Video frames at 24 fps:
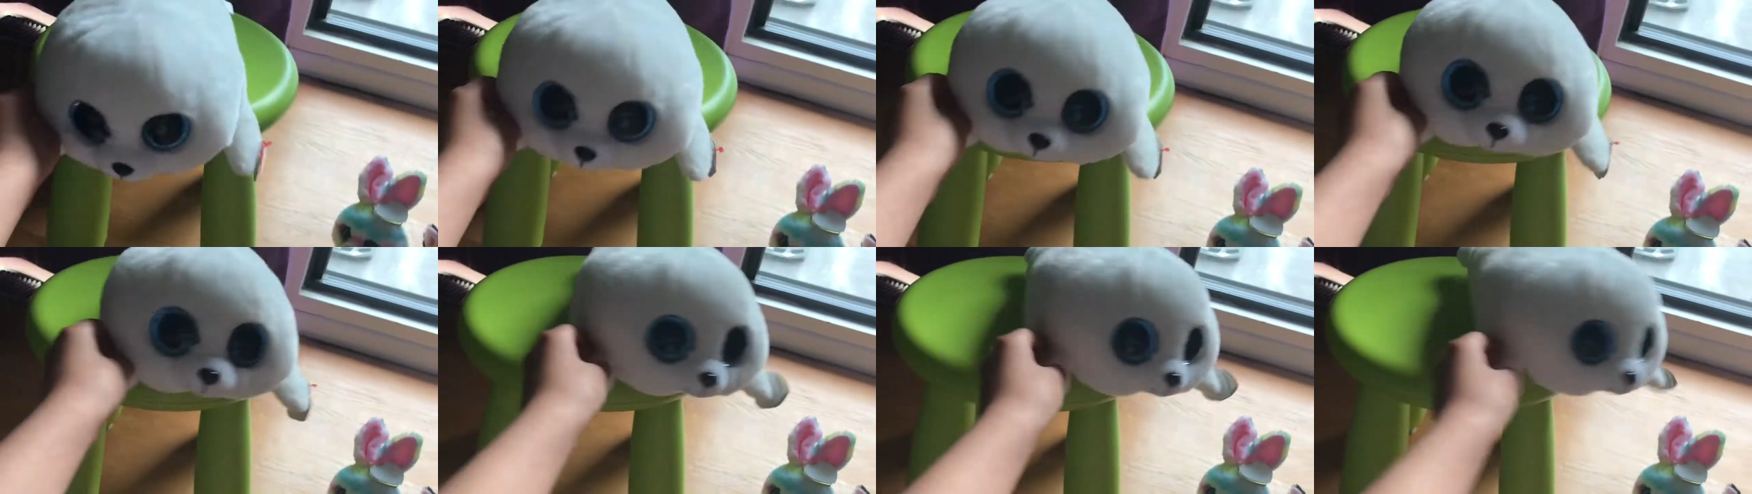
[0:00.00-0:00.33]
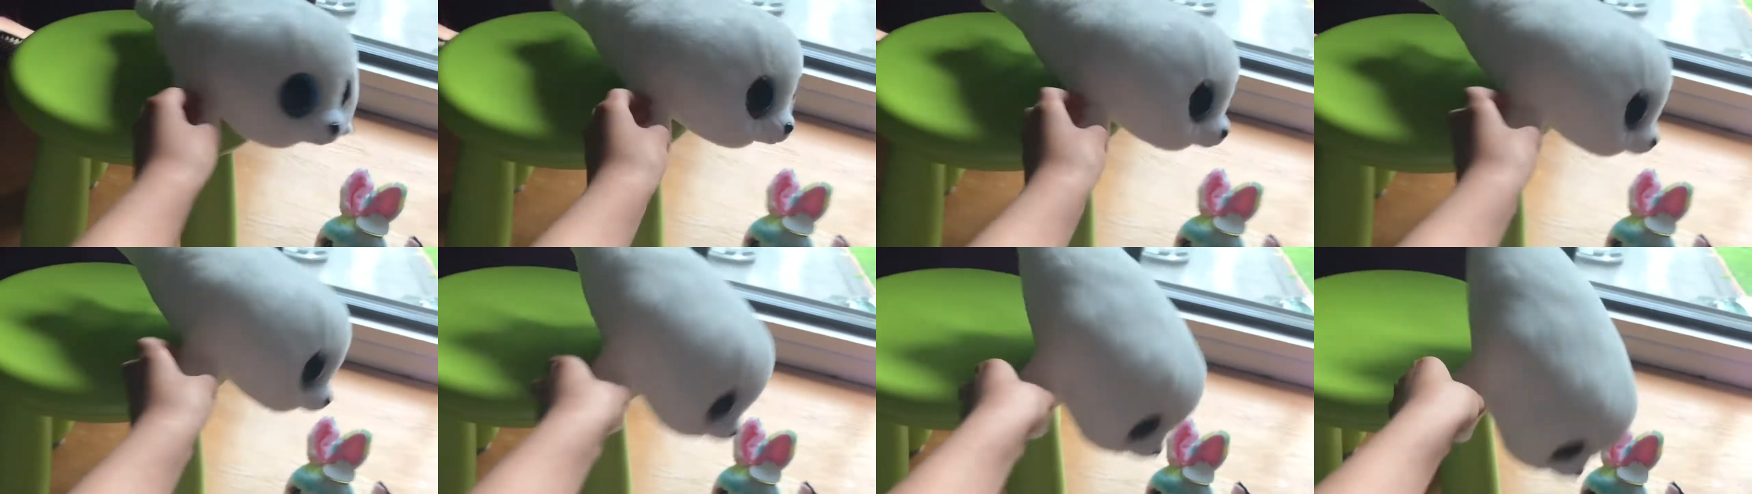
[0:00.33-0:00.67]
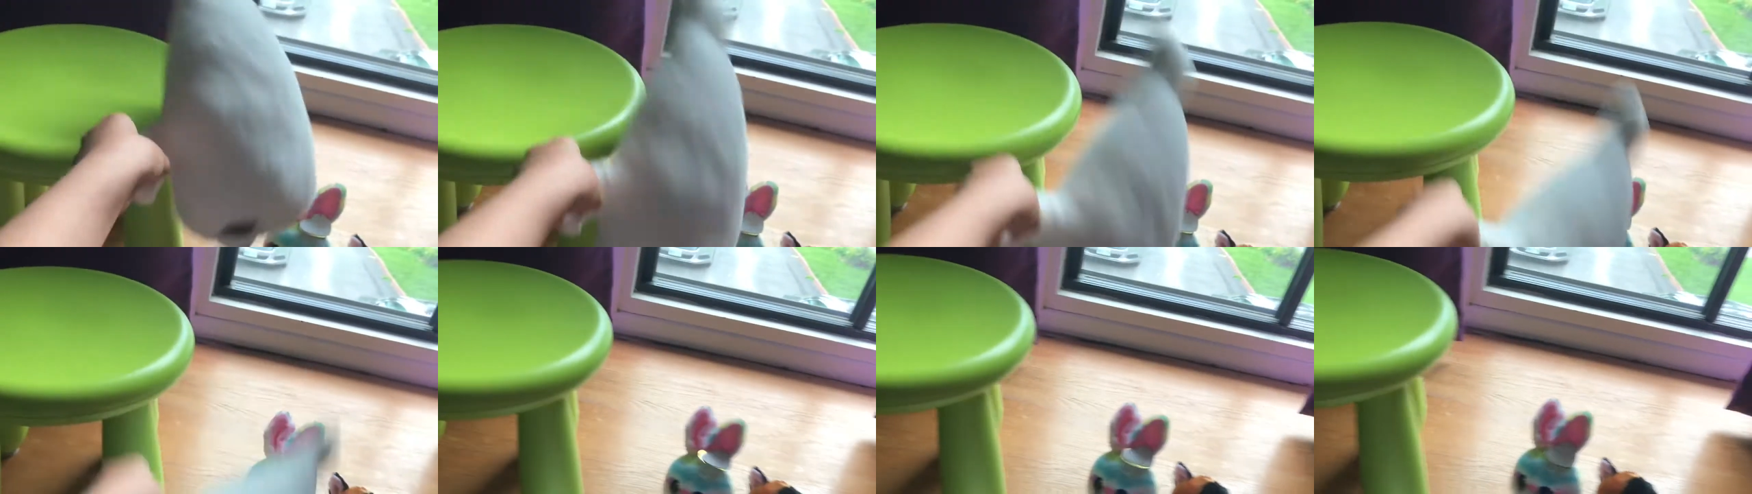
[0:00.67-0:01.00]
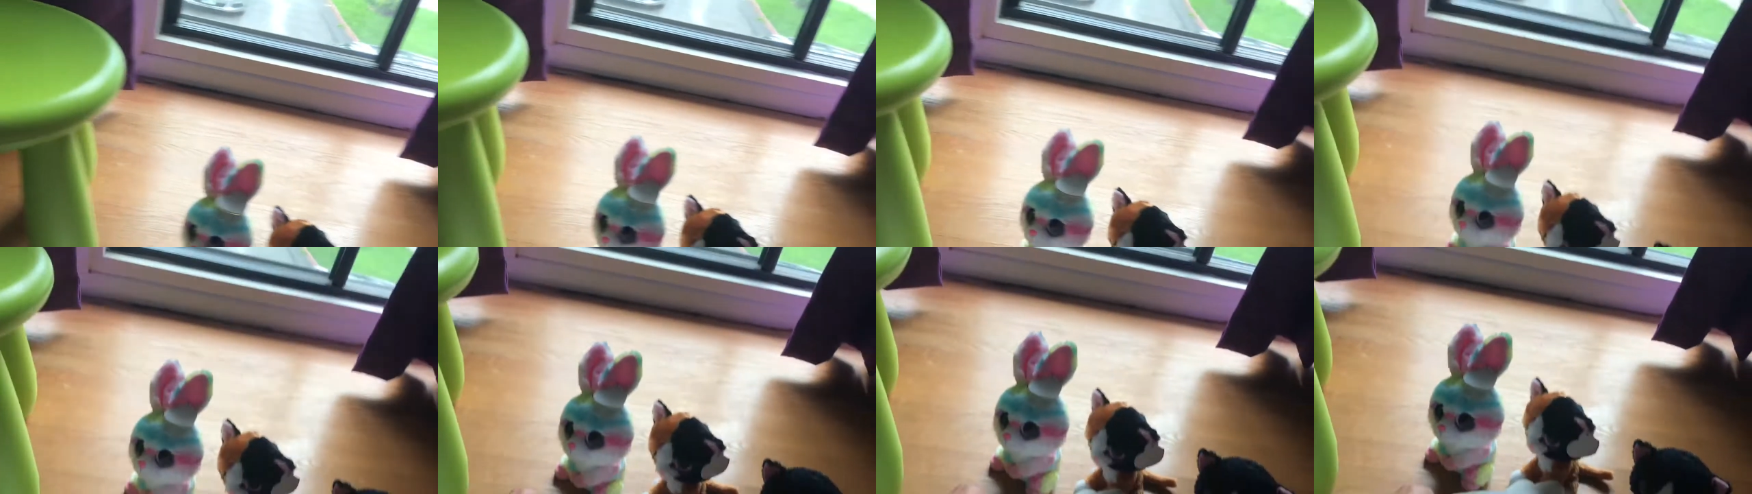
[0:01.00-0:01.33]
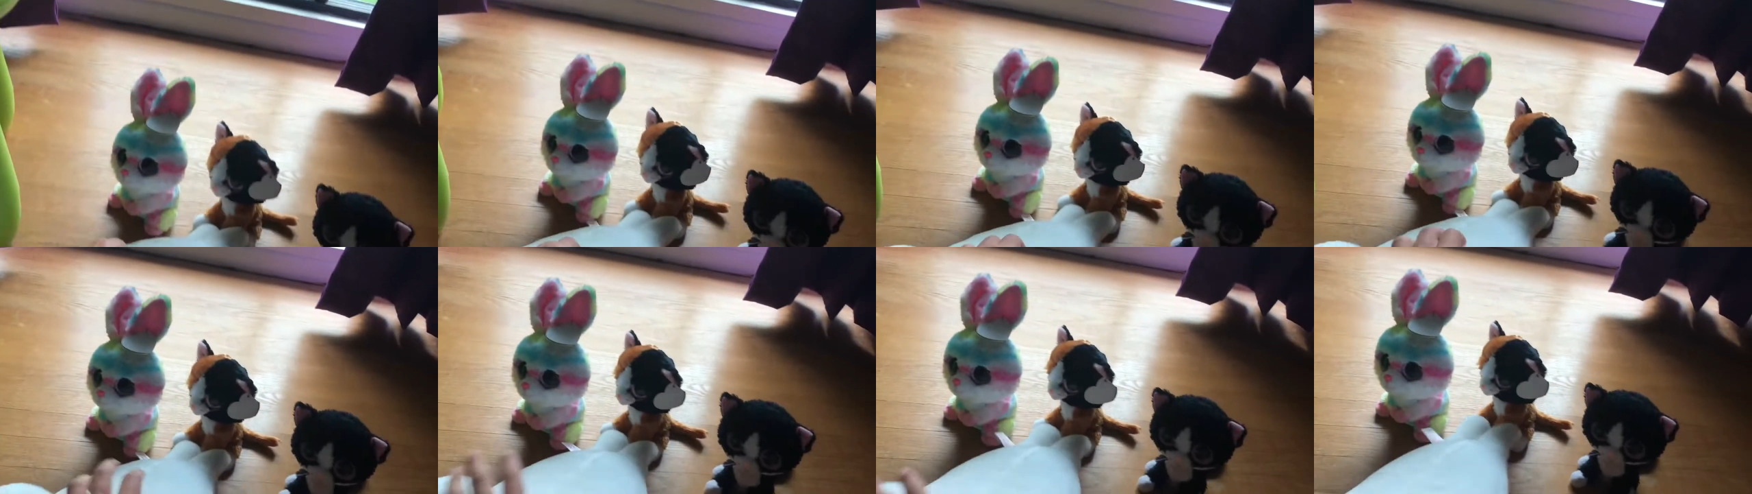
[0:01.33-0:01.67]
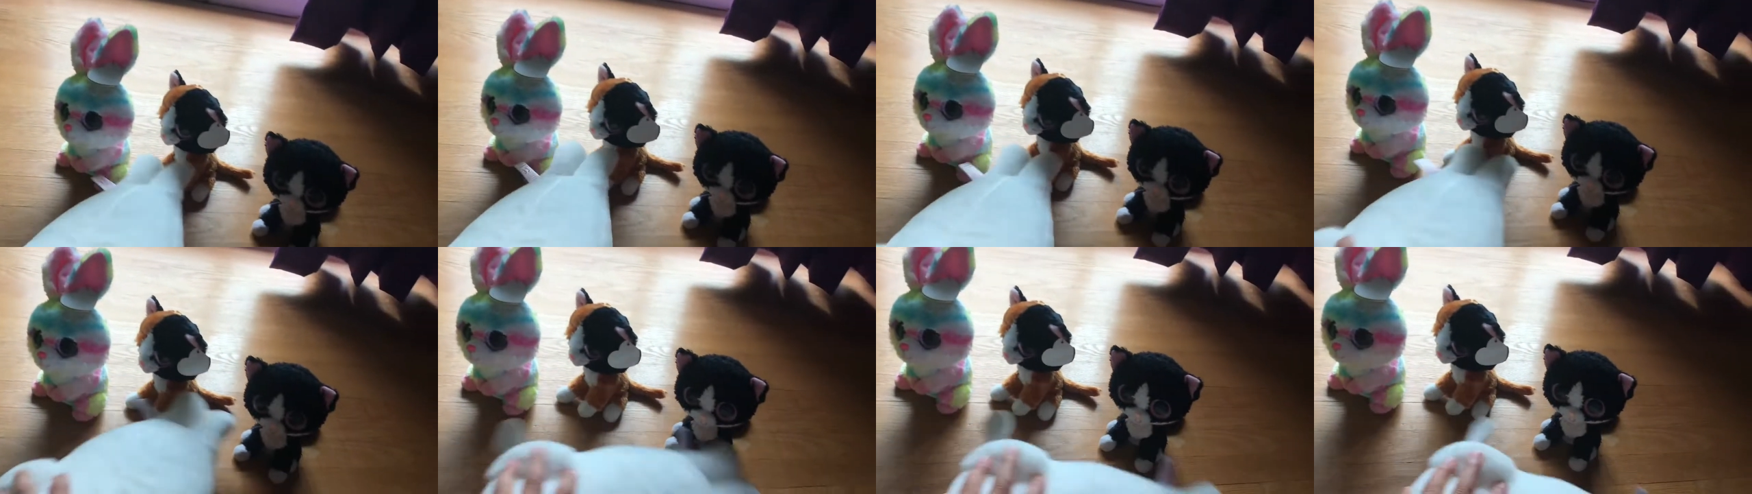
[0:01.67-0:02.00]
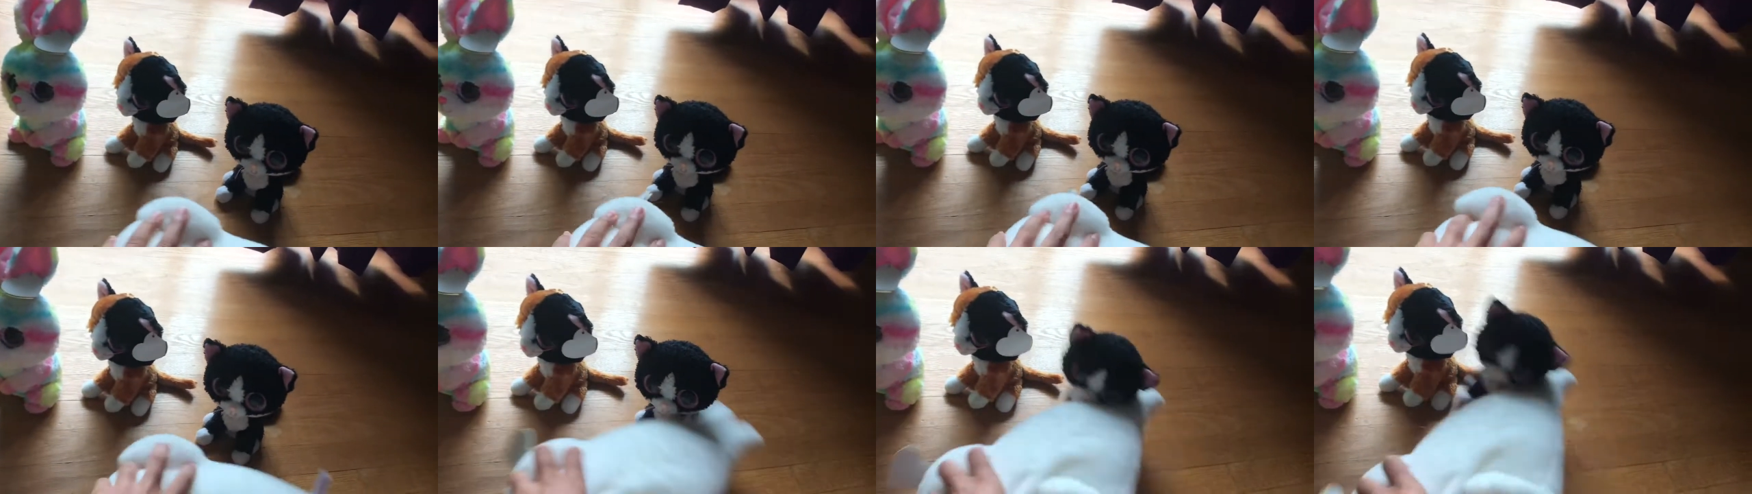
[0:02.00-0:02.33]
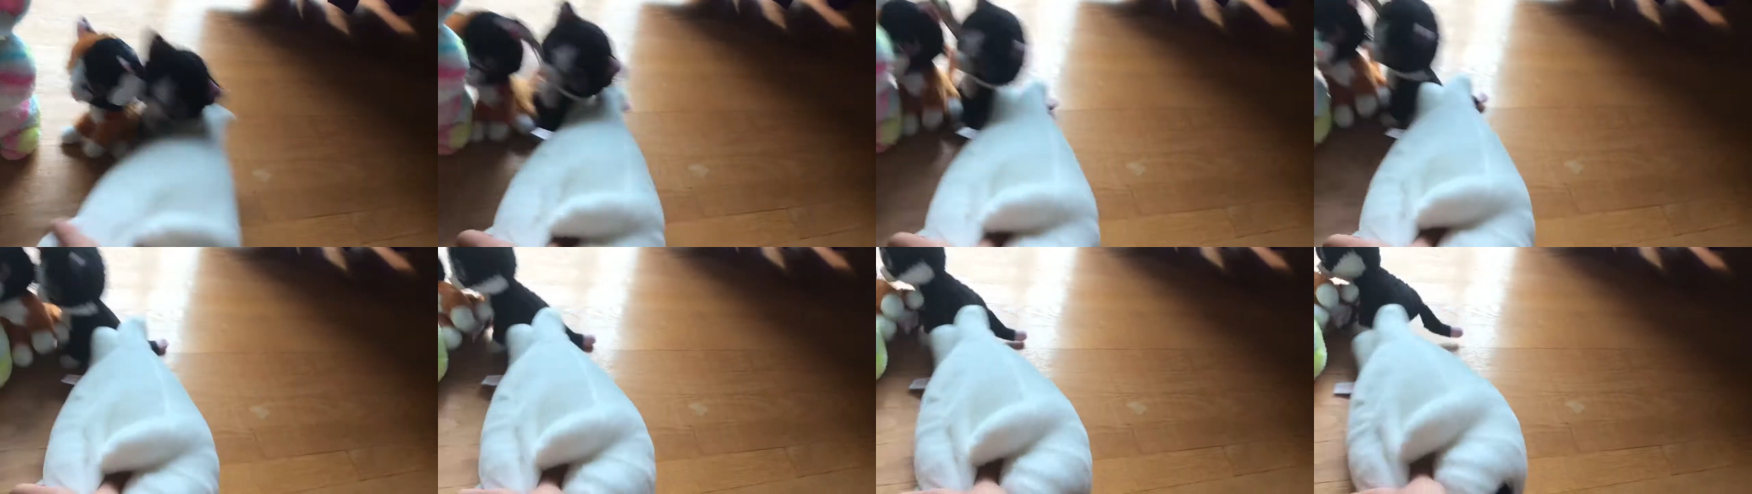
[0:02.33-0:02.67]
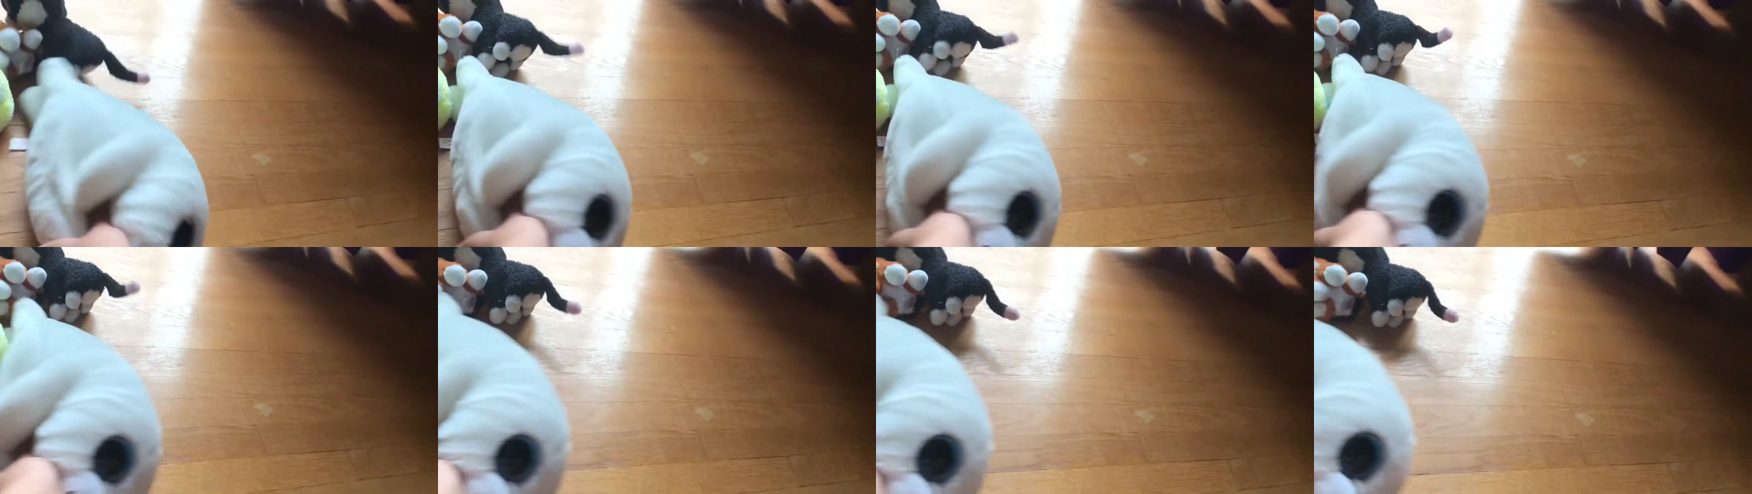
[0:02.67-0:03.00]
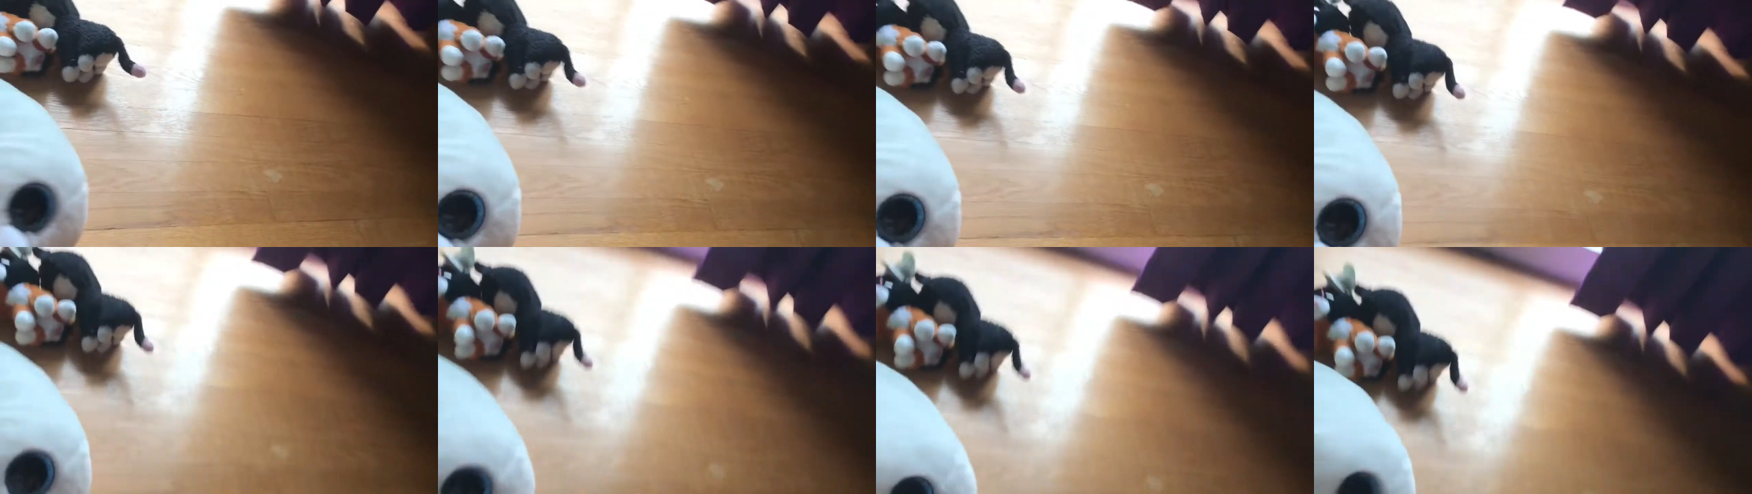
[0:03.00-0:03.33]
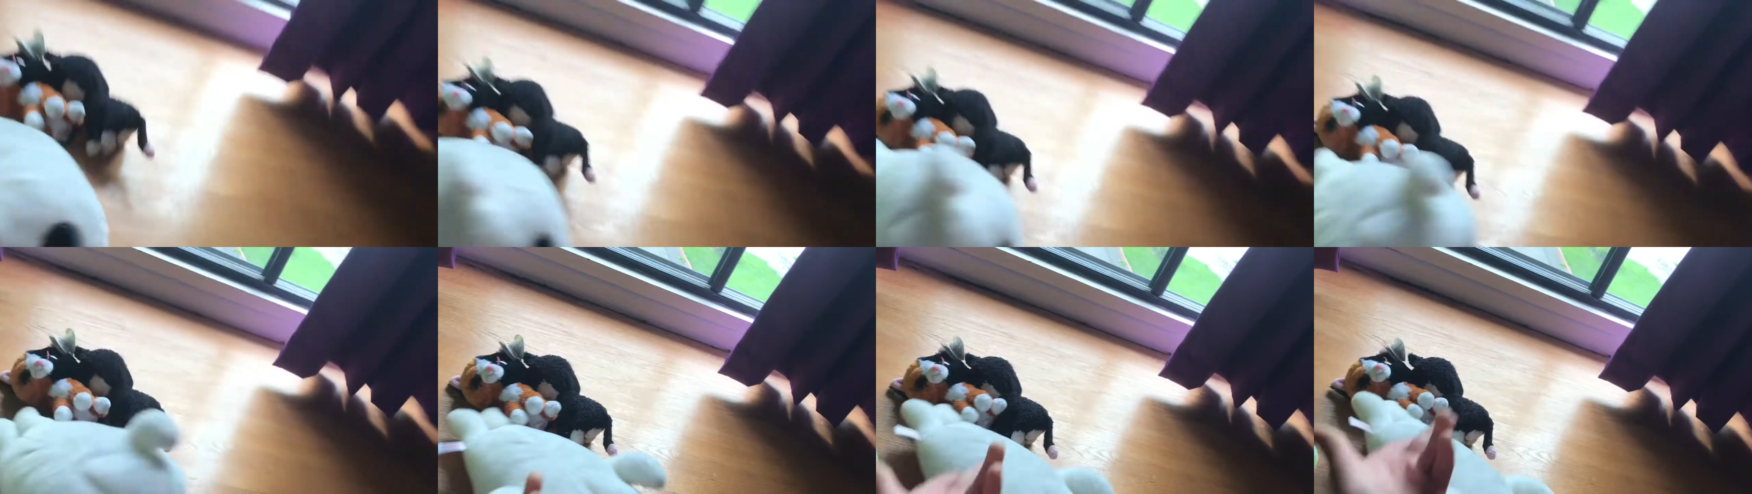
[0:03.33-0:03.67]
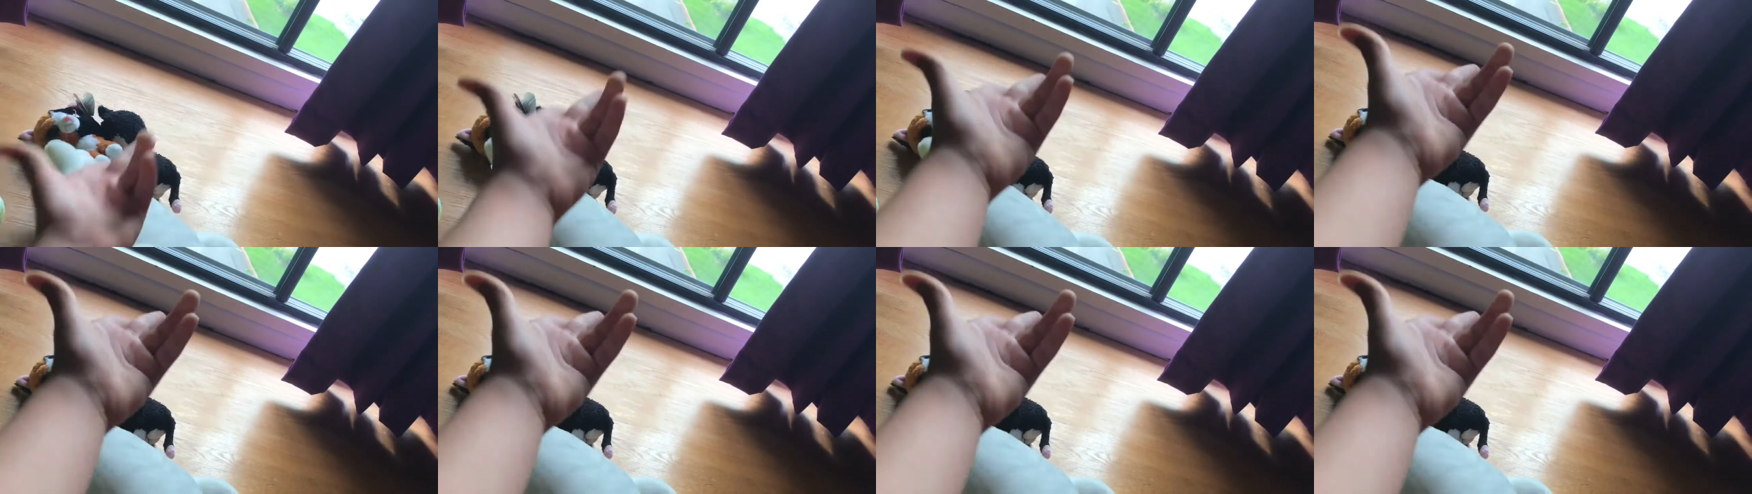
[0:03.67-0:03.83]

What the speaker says: (no speaker visible)